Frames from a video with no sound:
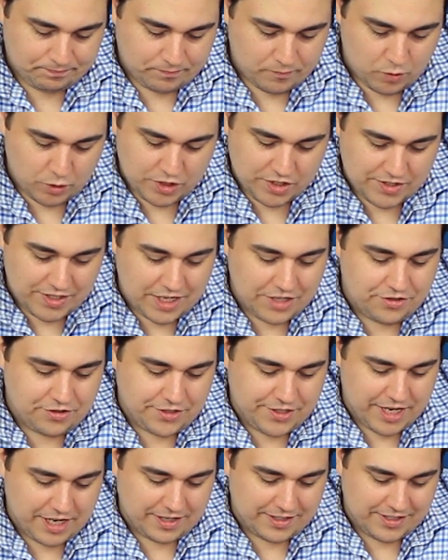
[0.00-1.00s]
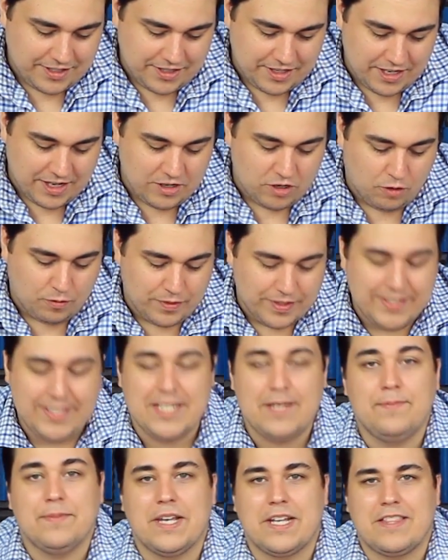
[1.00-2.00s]
which is interesting because it almost
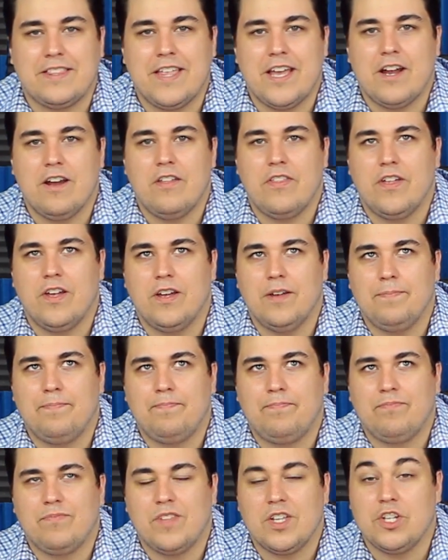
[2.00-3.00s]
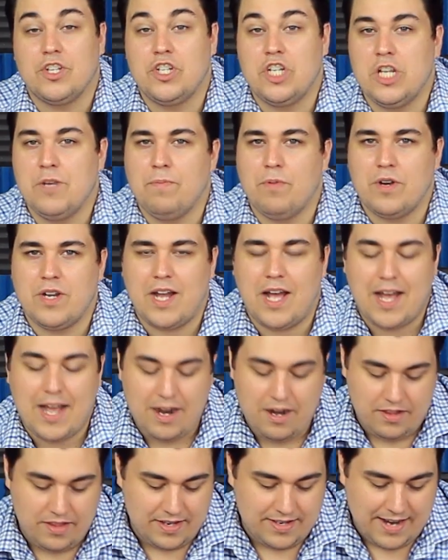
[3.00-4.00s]
seems like they're the cheaper die,
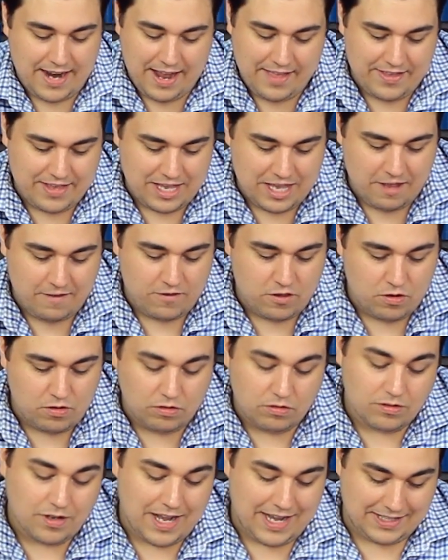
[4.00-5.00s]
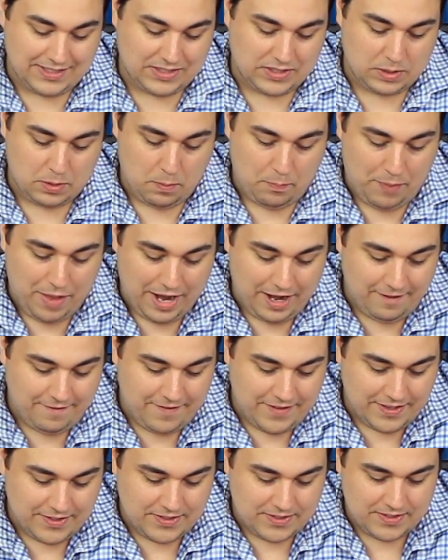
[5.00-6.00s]
or the die that give you less
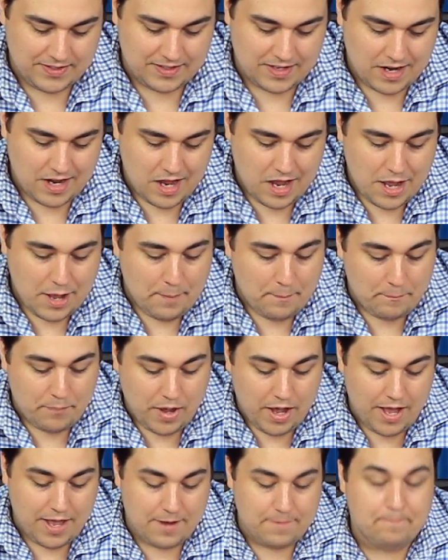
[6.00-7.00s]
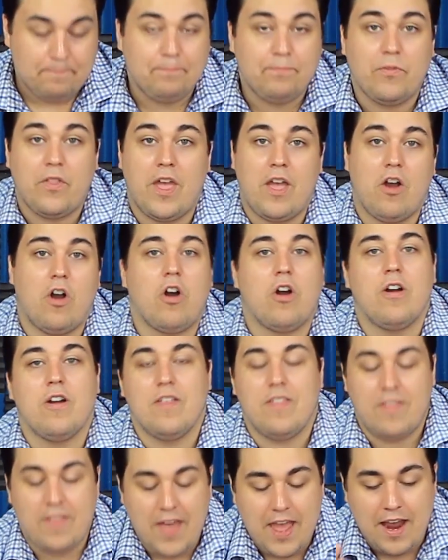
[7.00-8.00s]
benefits, but they are
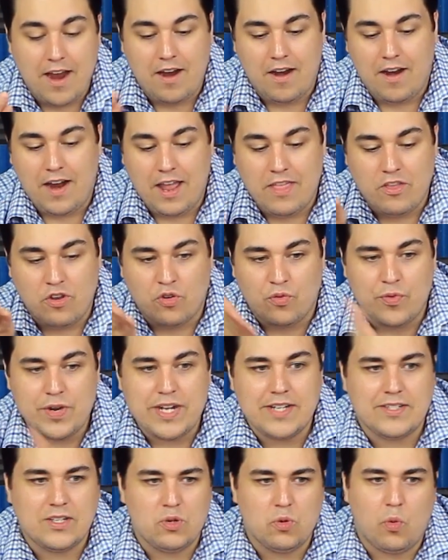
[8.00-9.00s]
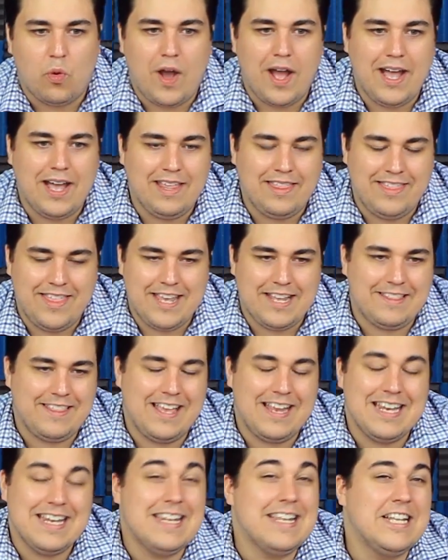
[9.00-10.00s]
there. And the reason why I think
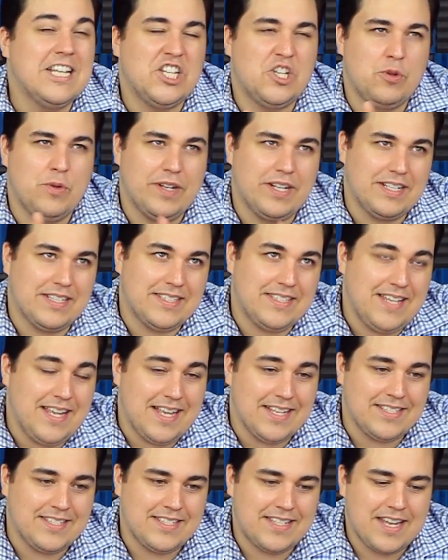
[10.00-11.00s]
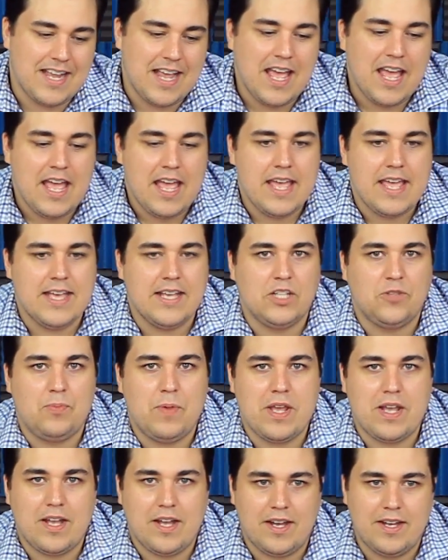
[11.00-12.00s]
they need to exist is
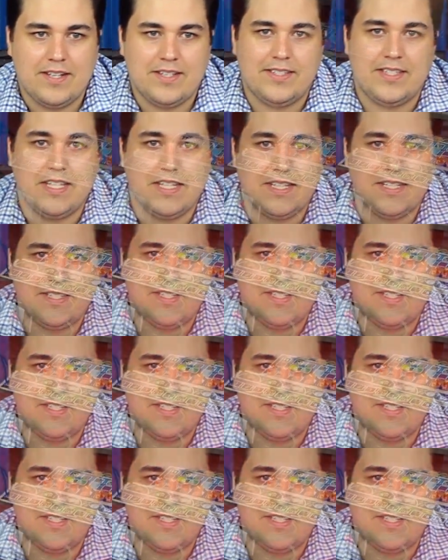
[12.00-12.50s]
because these